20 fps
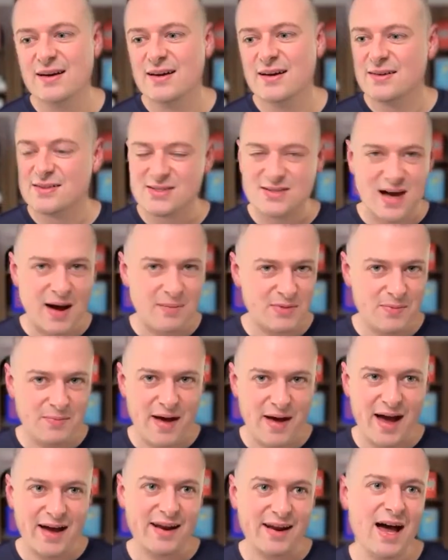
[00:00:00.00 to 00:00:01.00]
stop the
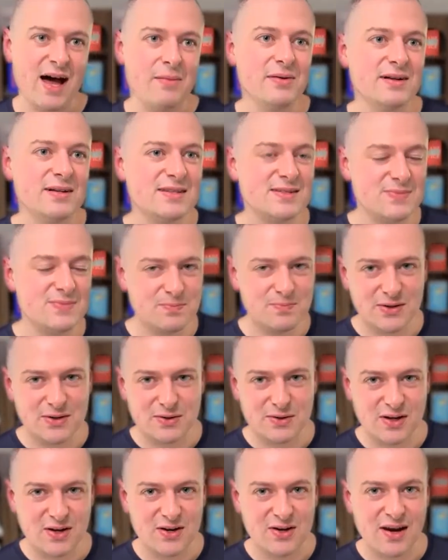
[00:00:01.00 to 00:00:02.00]
bad habits, build
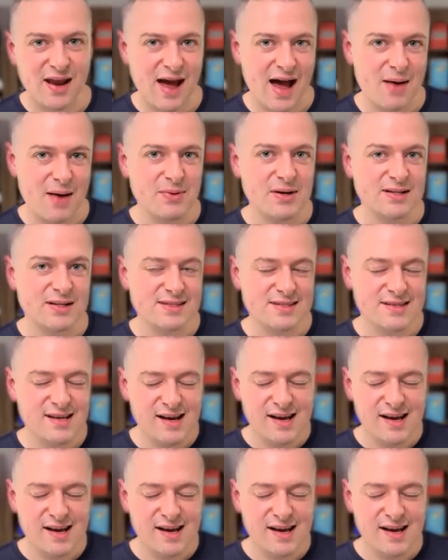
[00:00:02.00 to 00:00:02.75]
the good habits.